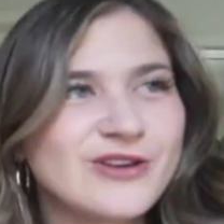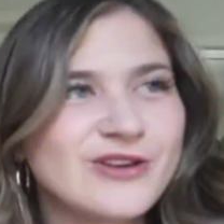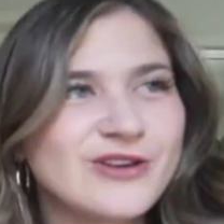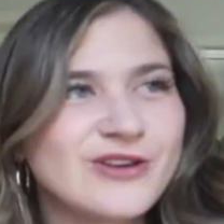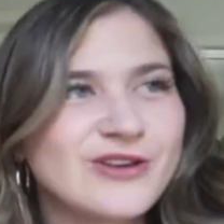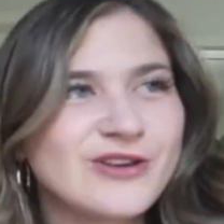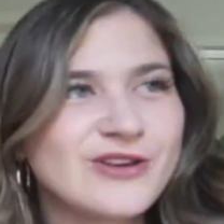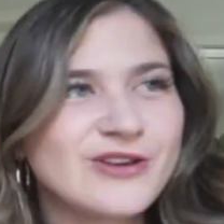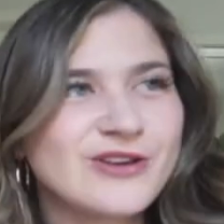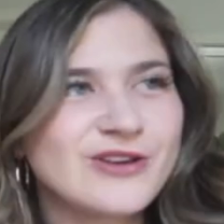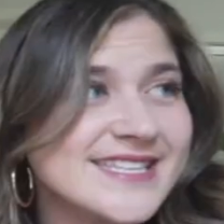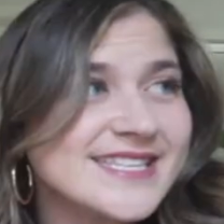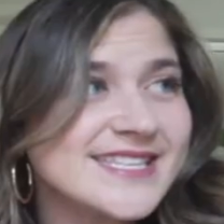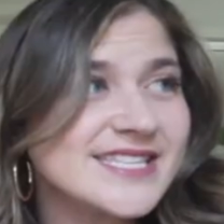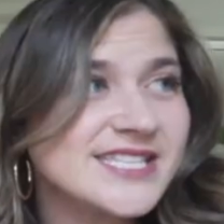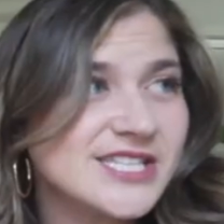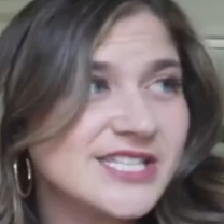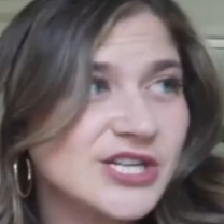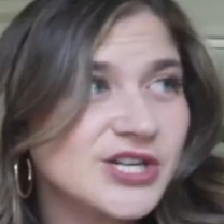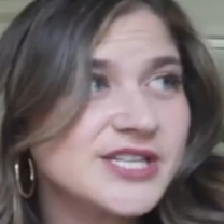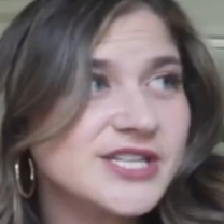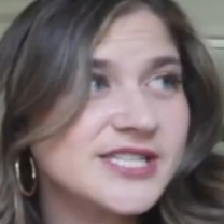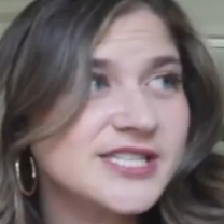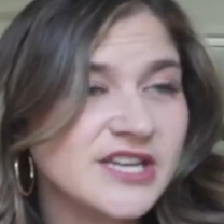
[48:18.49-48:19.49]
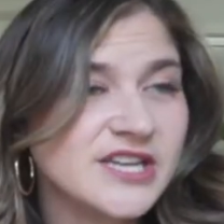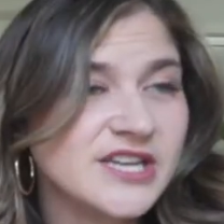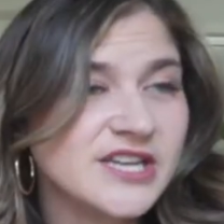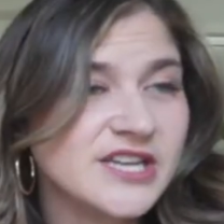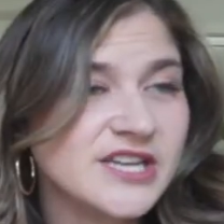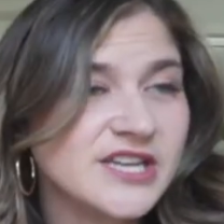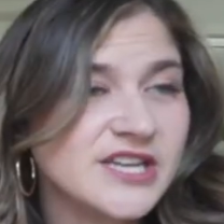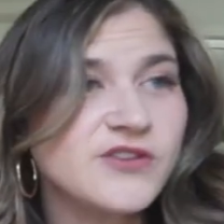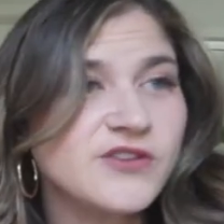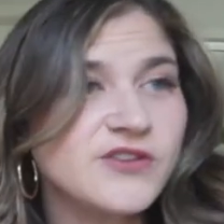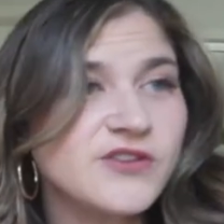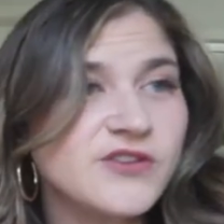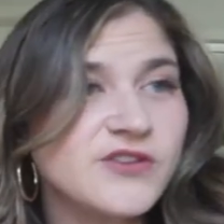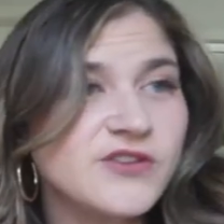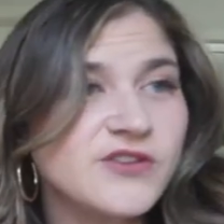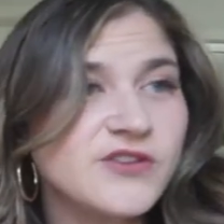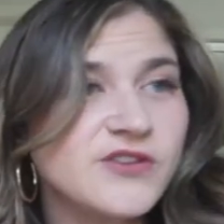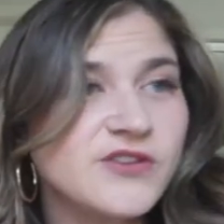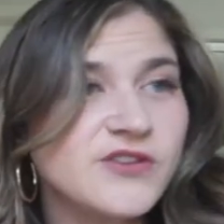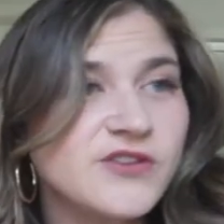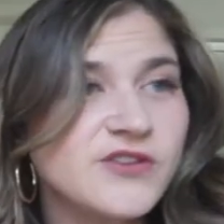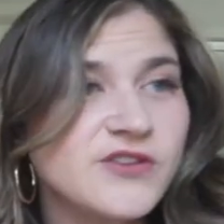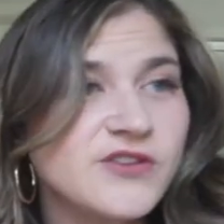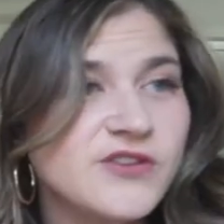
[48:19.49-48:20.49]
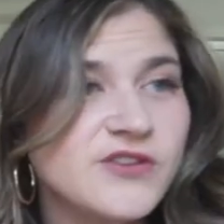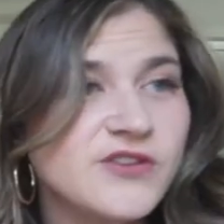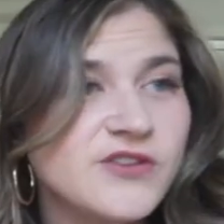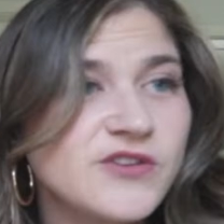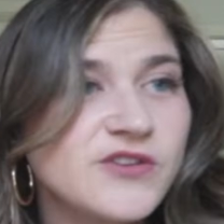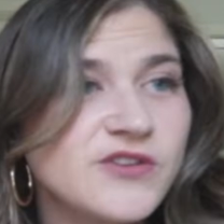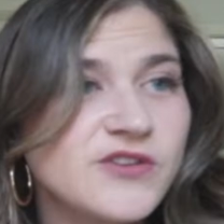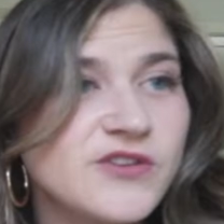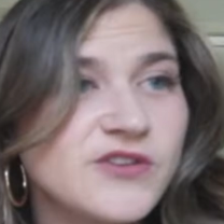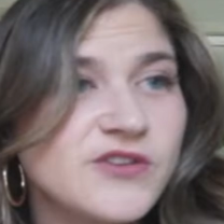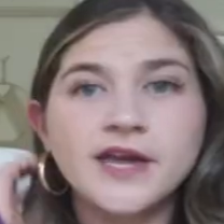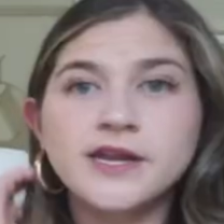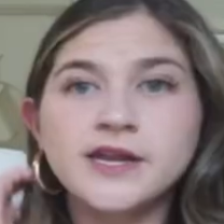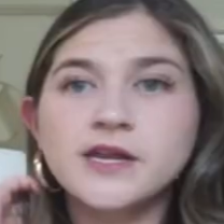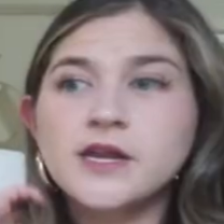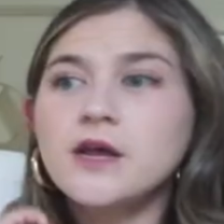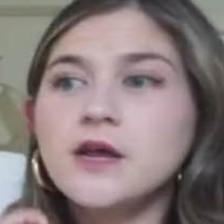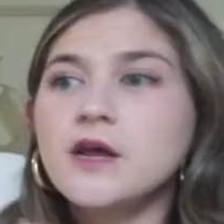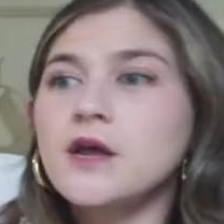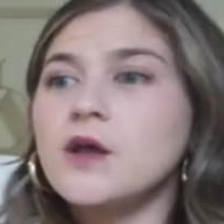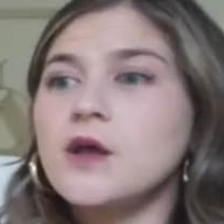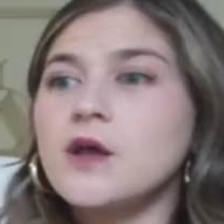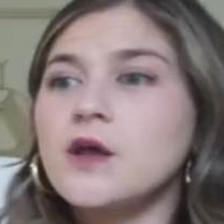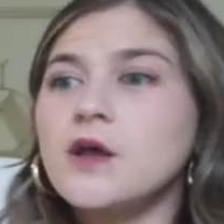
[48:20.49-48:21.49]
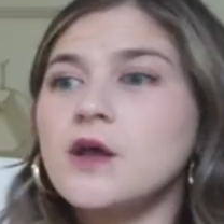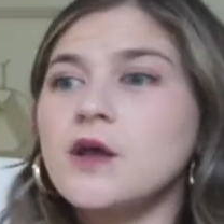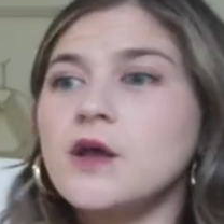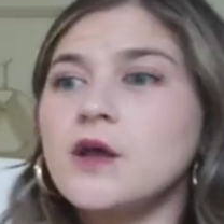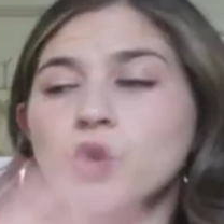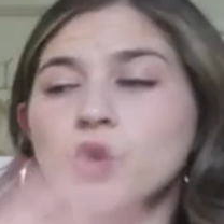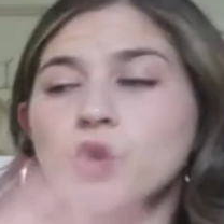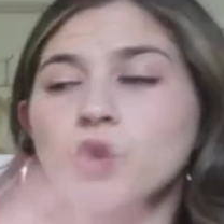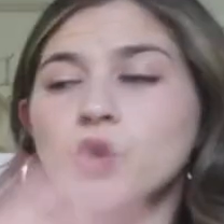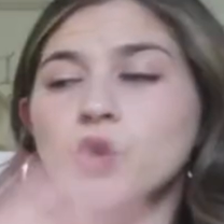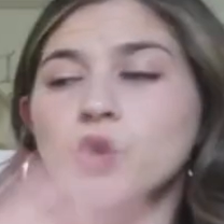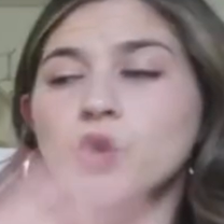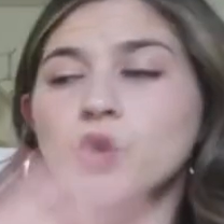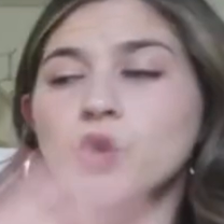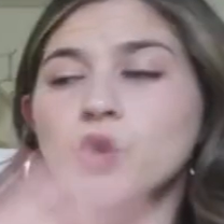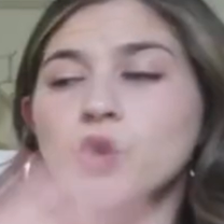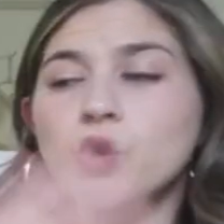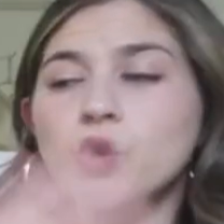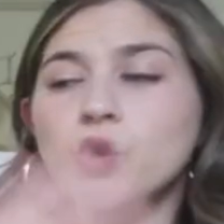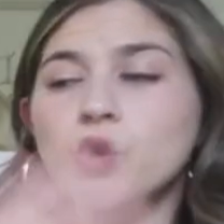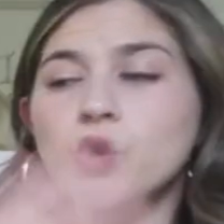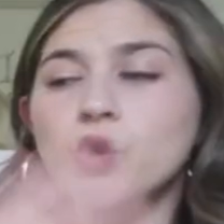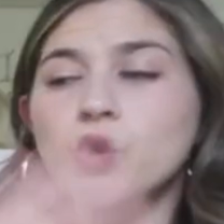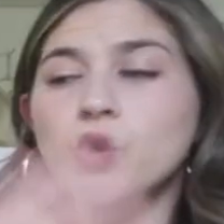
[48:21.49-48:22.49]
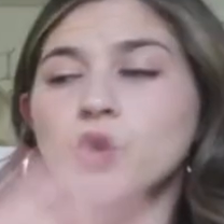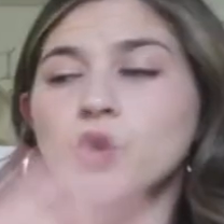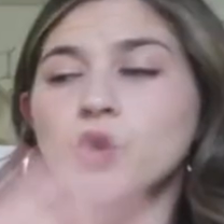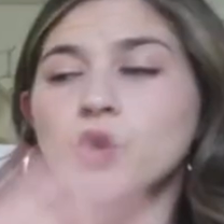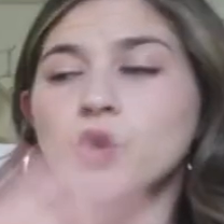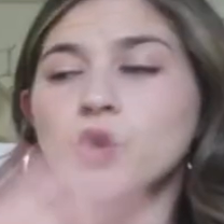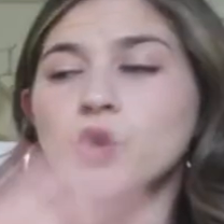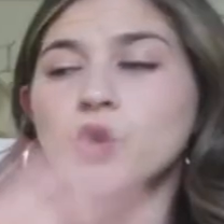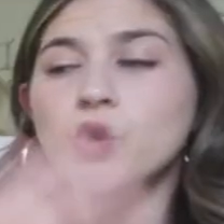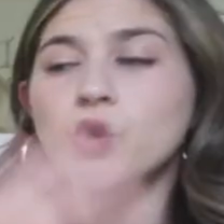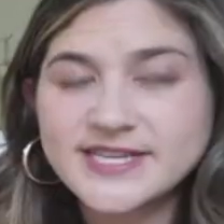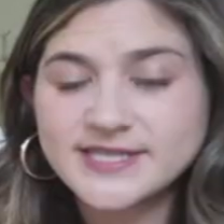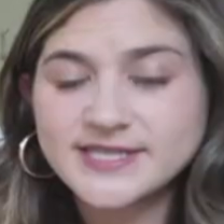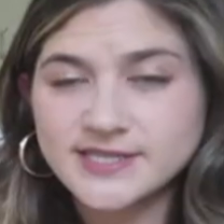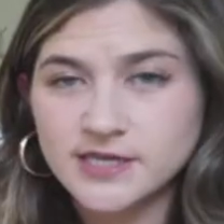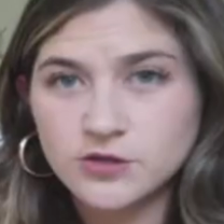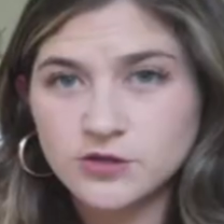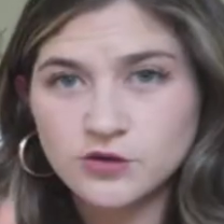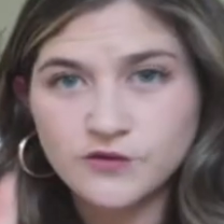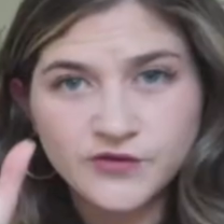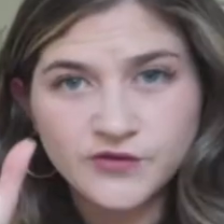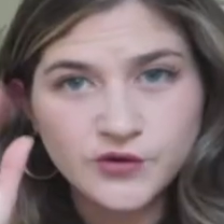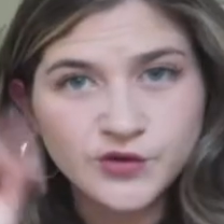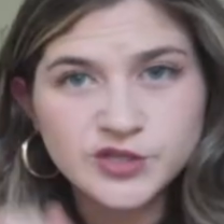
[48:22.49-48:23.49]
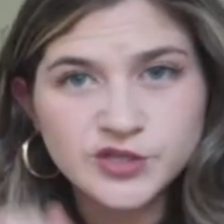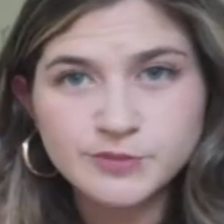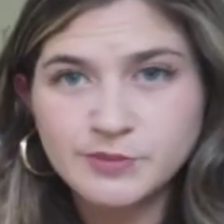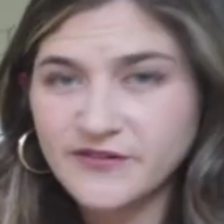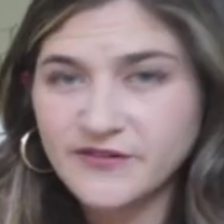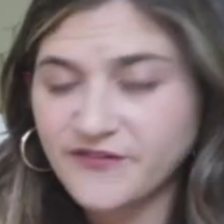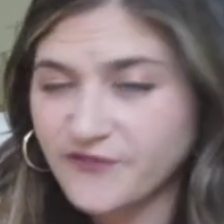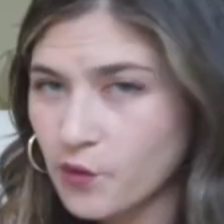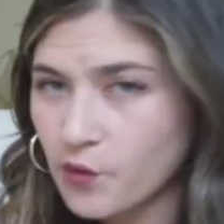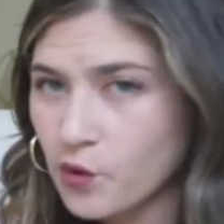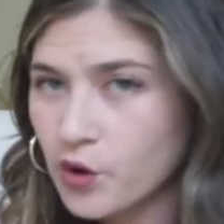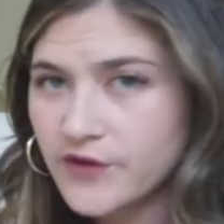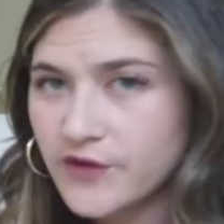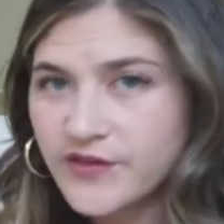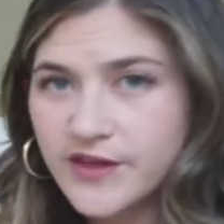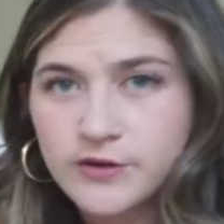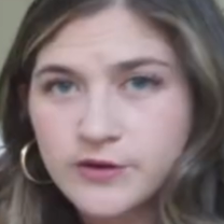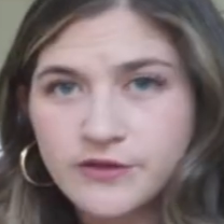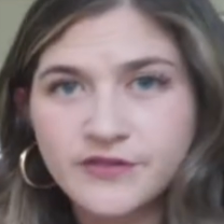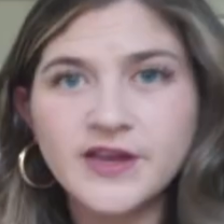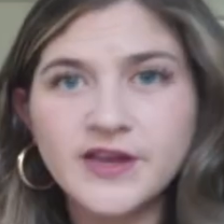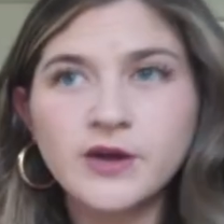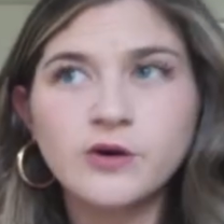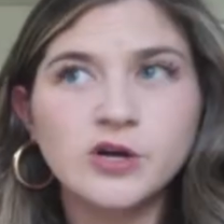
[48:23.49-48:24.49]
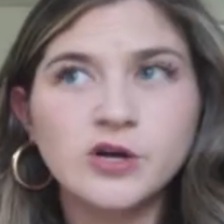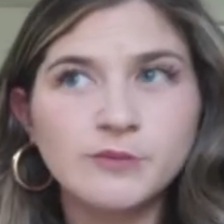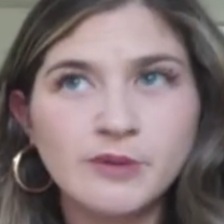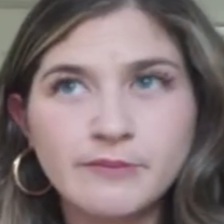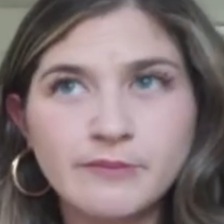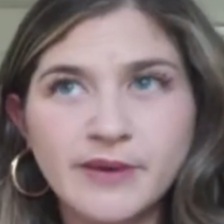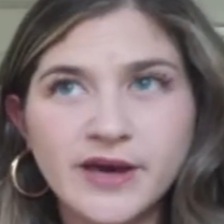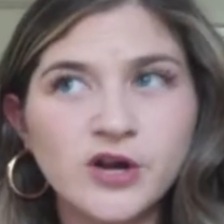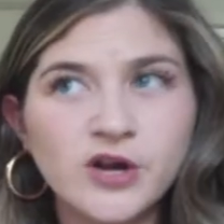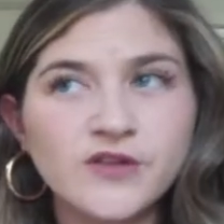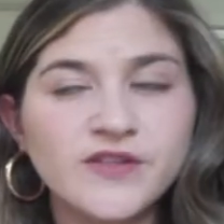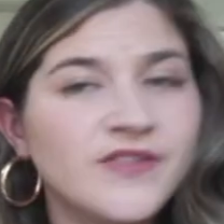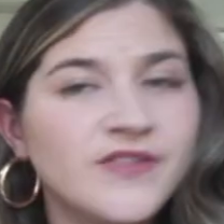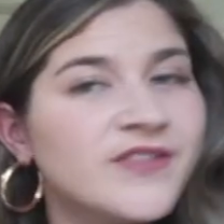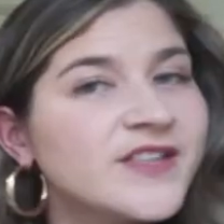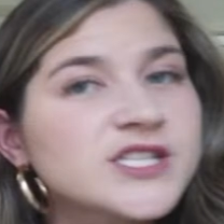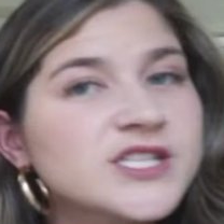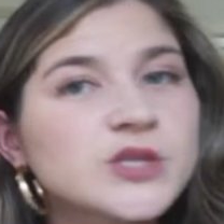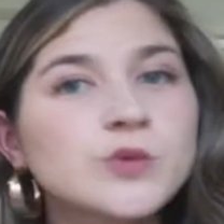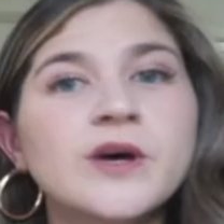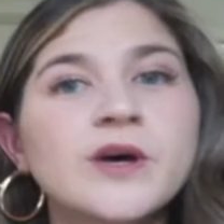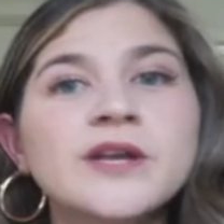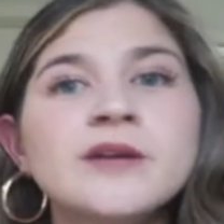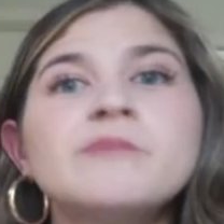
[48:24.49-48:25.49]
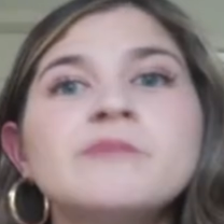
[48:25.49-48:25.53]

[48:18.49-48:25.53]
Yes, seriously, if you have any recommendations of fun quiz trivia websites that you've used before that you think could be better than this one,